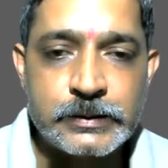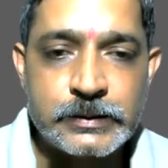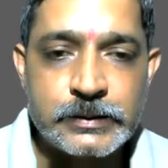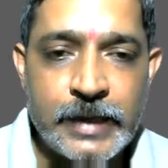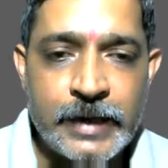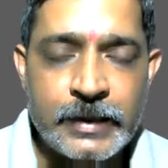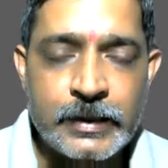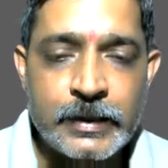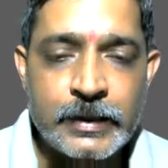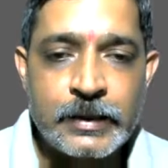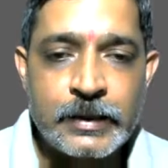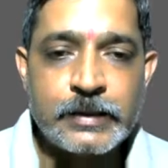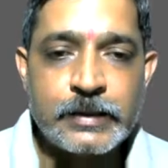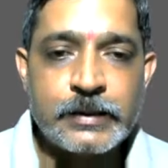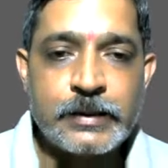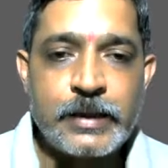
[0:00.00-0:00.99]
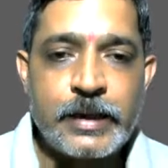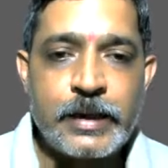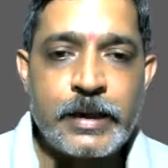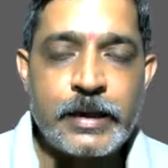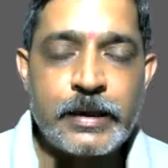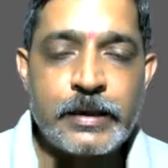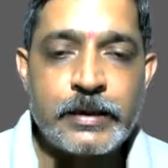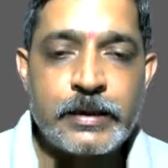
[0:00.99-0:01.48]
that
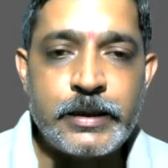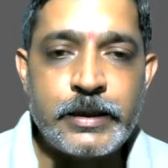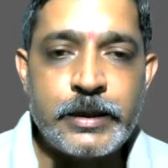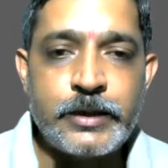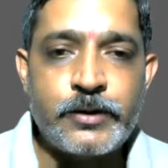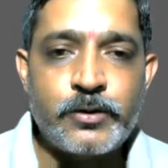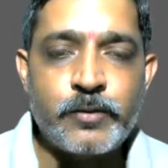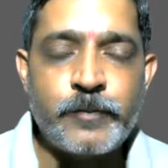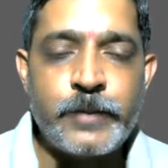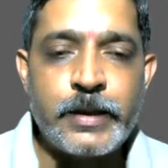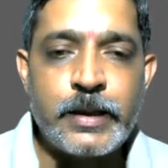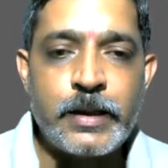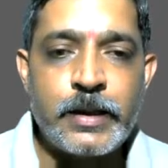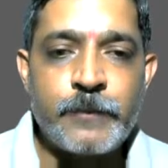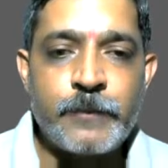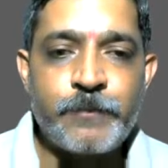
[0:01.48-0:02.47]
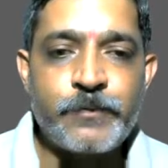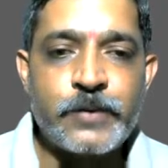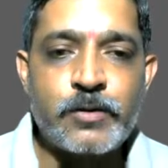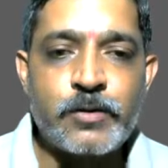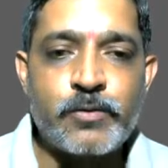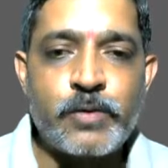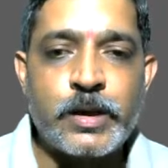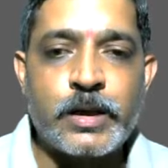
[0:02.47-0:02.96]
they need to be
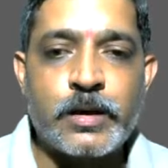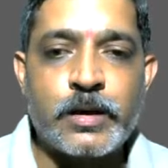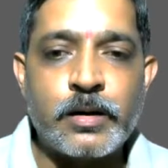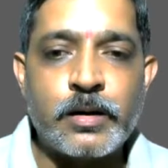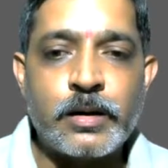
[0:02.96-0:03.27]
quick.